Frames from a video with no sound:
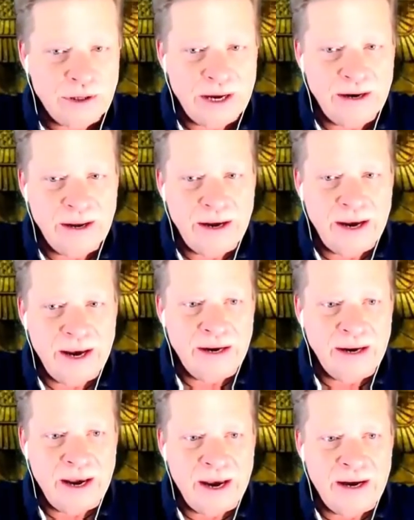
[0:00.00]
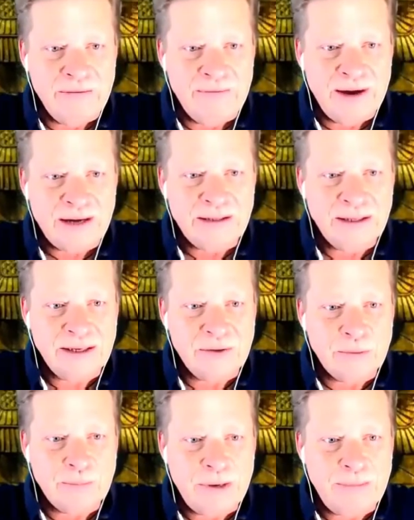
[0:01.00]
and affected
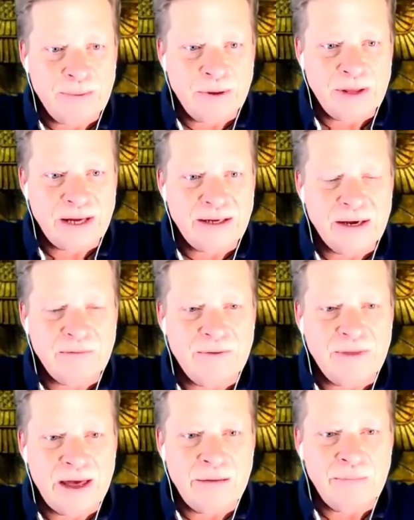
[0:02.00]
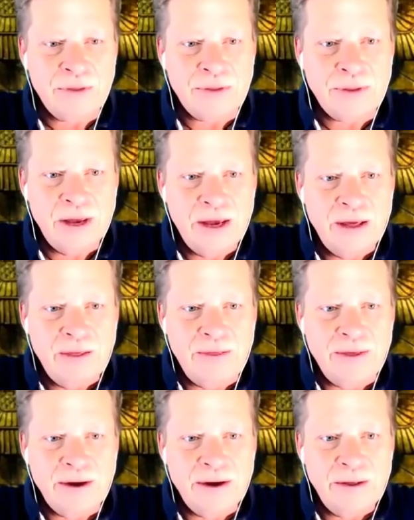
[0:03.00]
other people, that give them
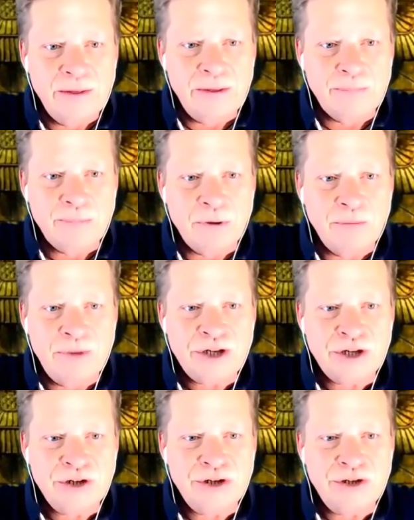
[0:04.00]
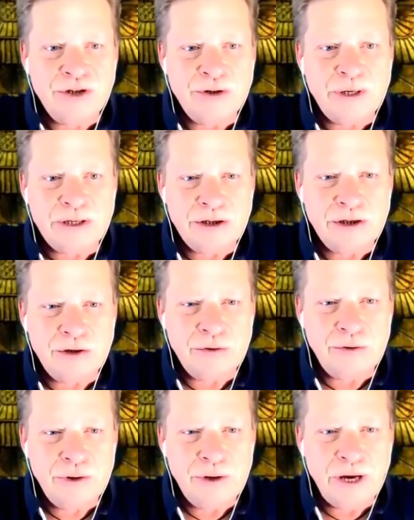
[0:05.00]
the permission to do it
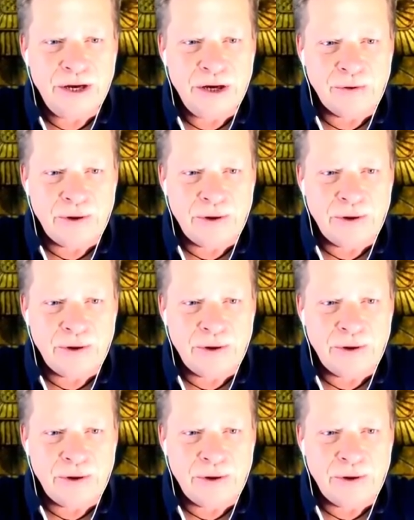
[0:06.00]
too, in your